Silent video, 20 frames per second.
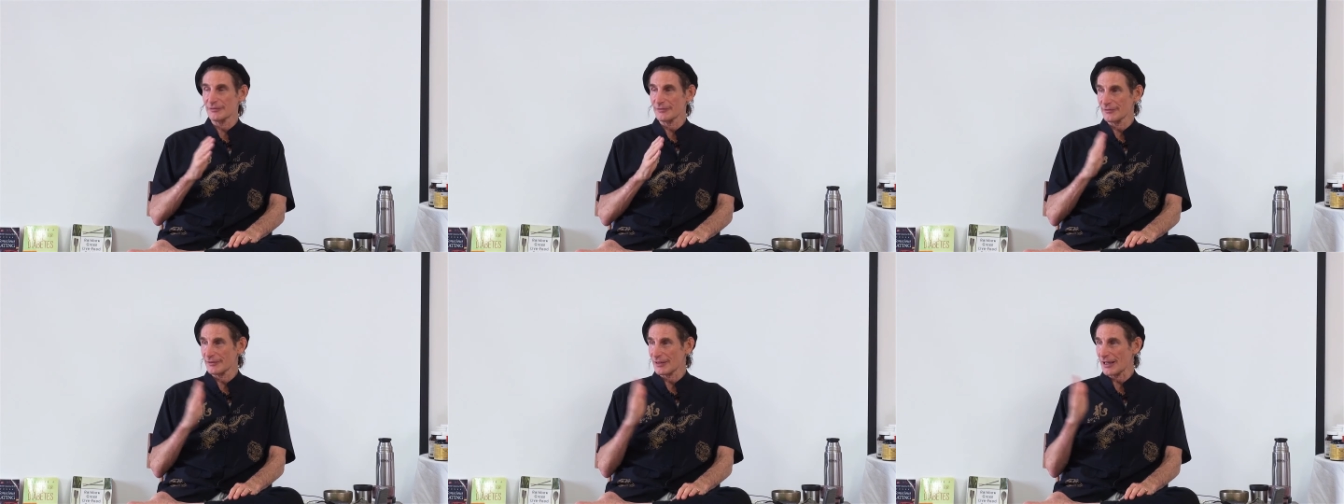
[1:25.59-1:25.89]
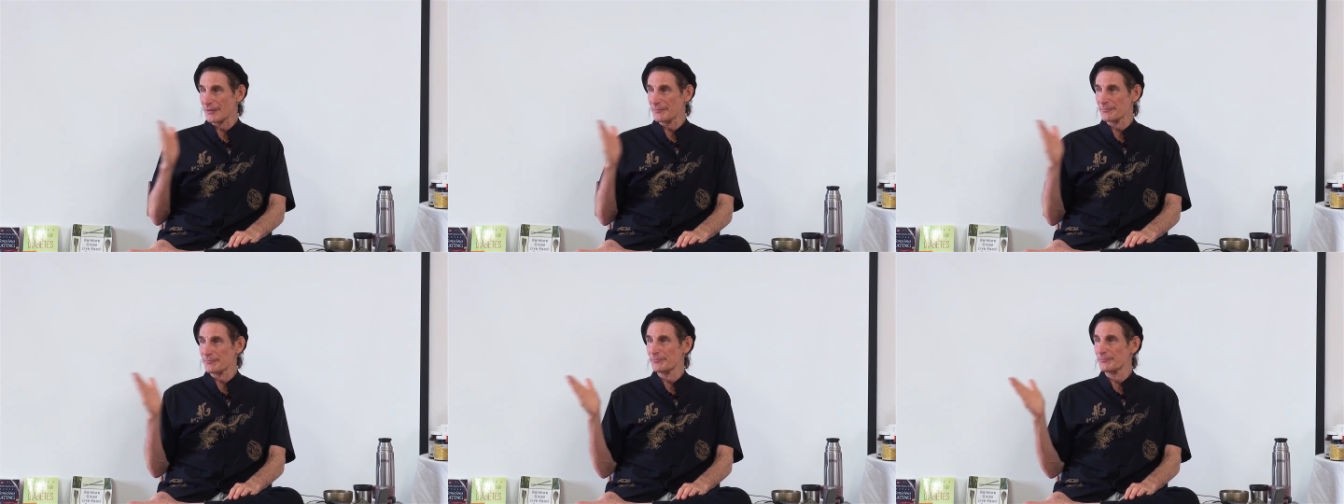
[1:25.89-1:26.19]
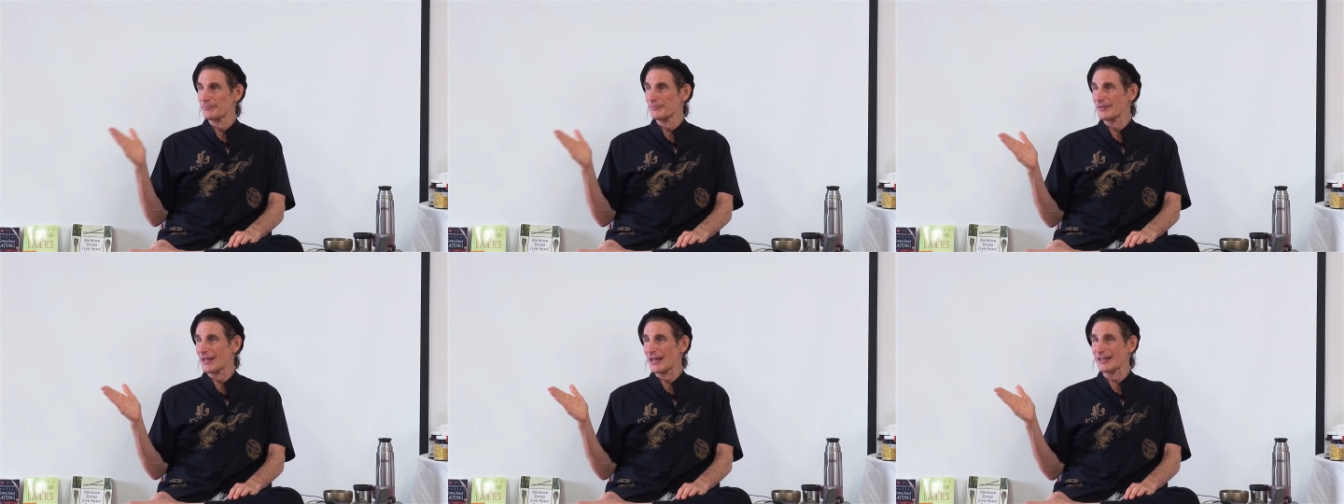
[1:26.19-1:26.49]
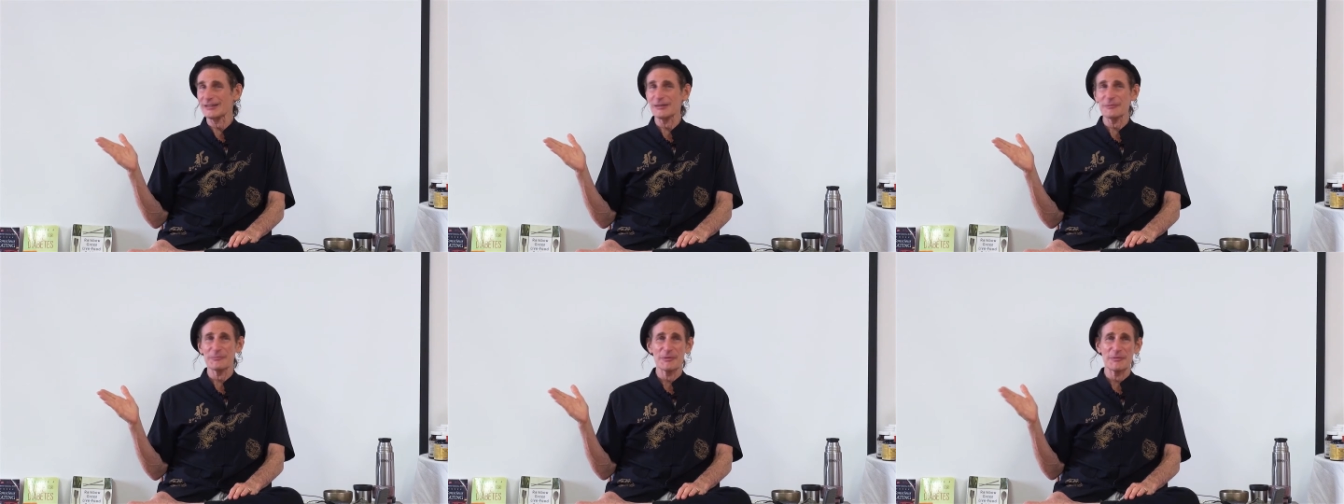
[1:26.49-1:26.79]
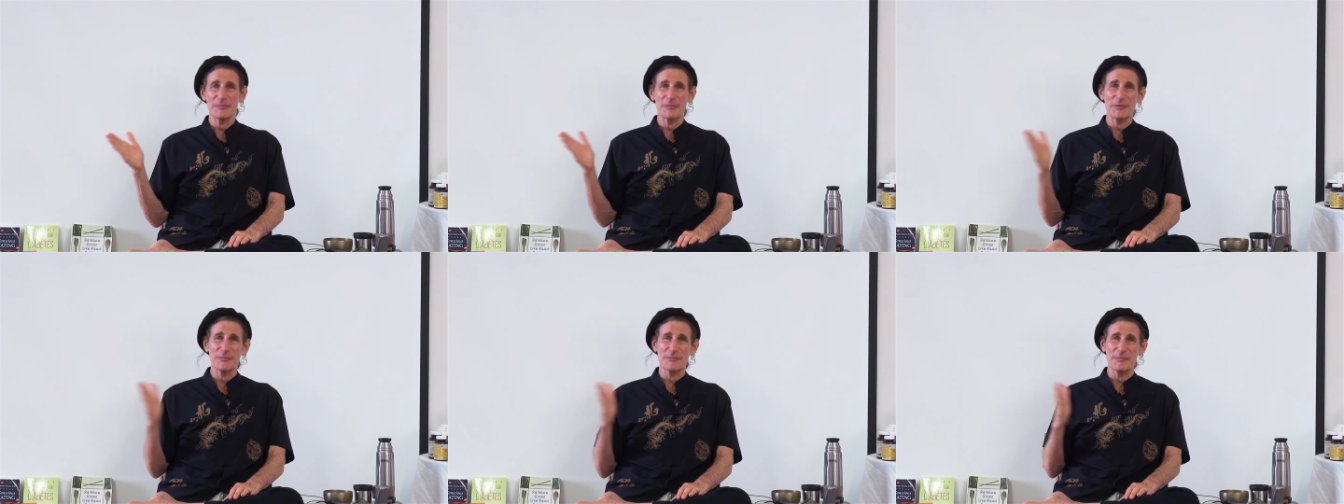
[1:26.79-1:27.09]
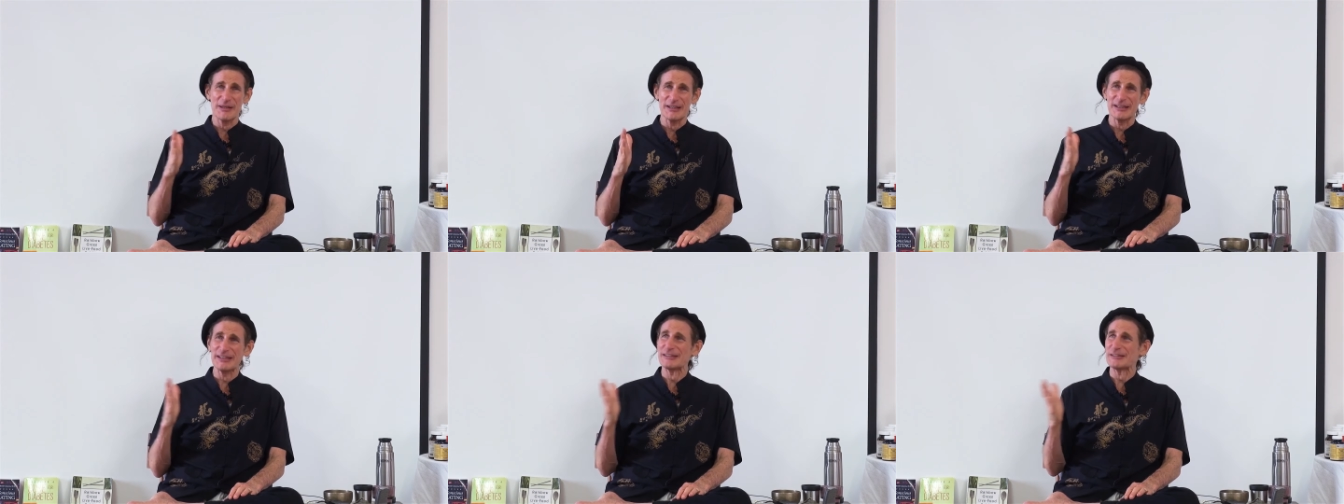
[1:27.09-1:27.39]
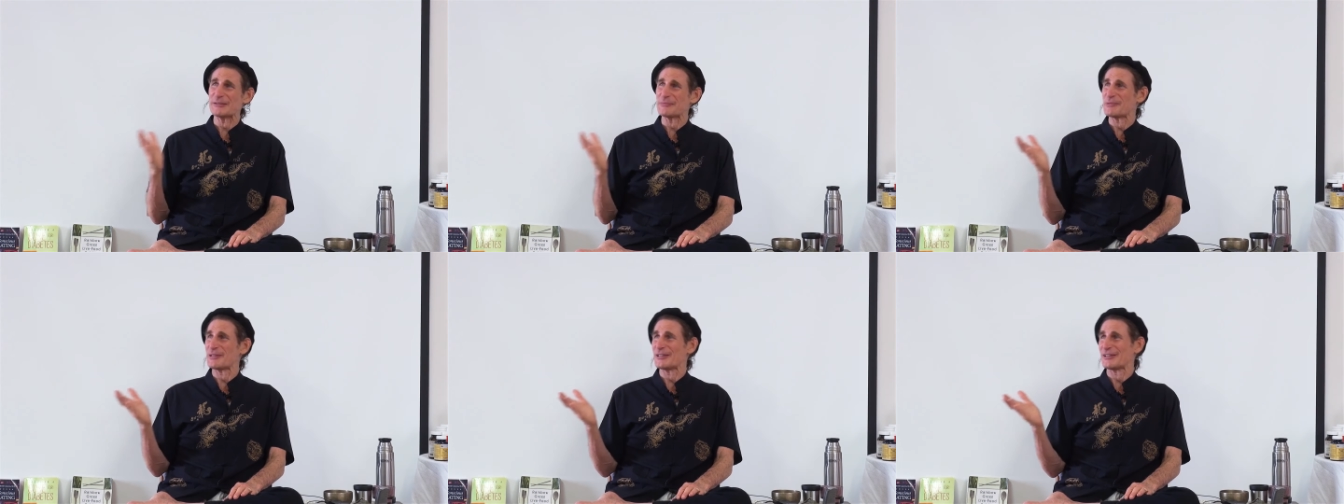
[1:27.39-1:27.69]
not, not that people meant it
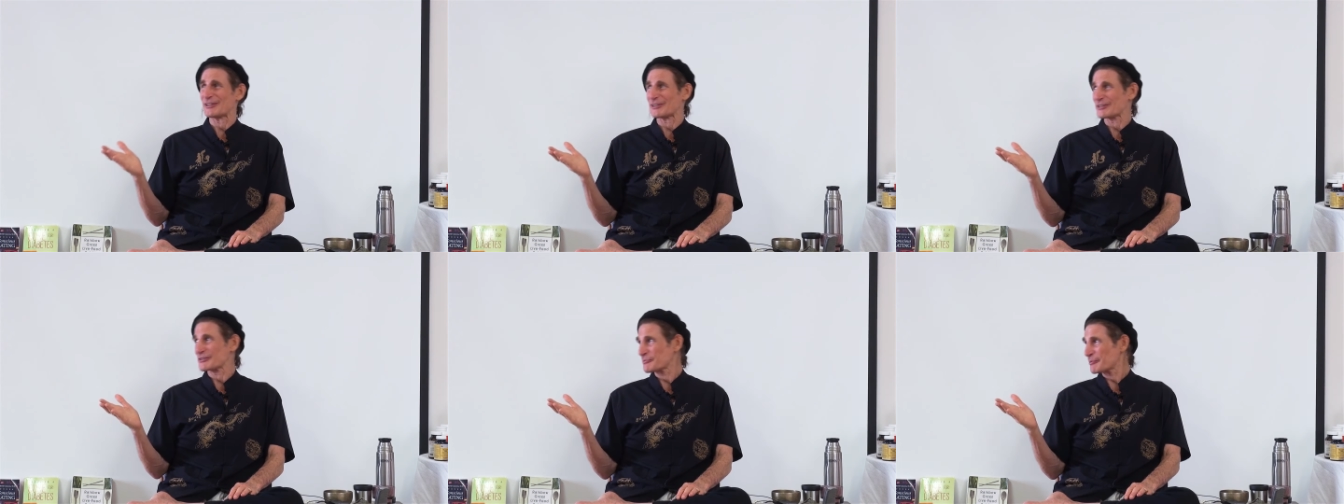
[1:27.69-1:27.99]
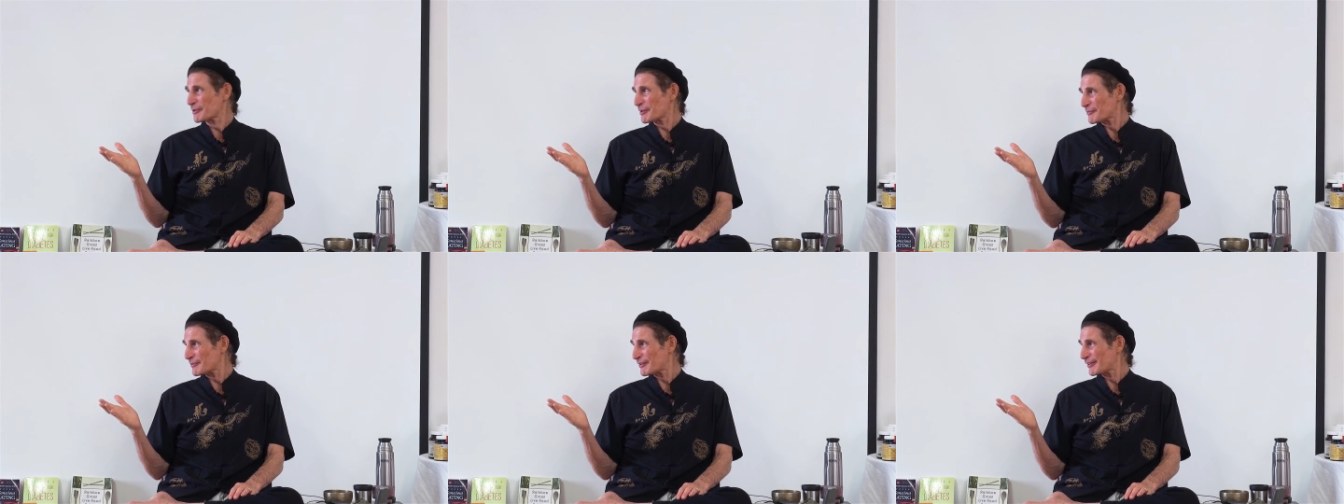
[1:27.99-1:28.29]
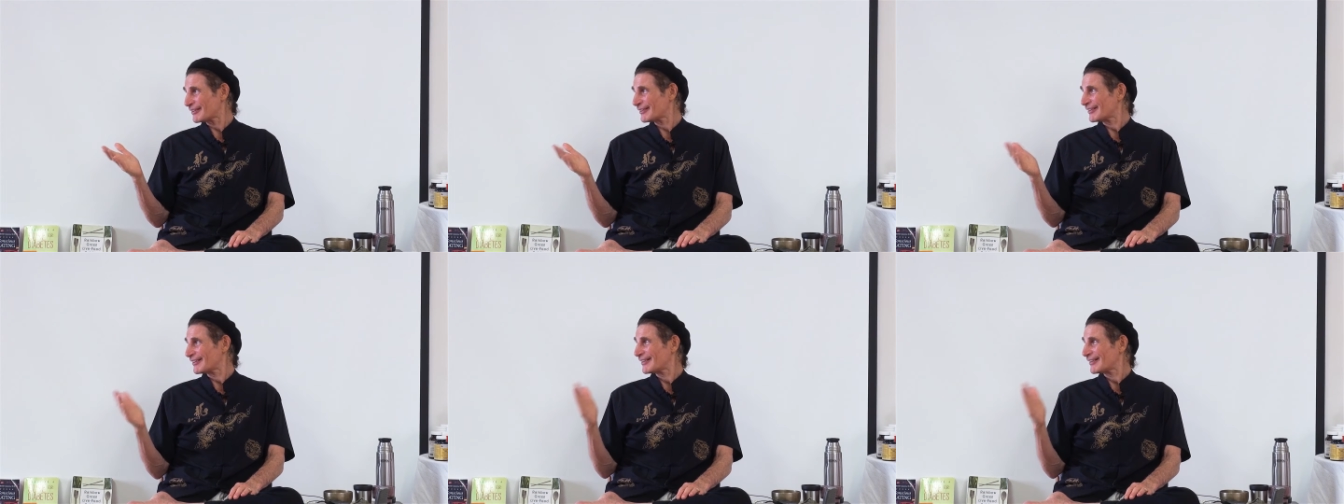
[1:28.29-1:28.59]
to be an experiment,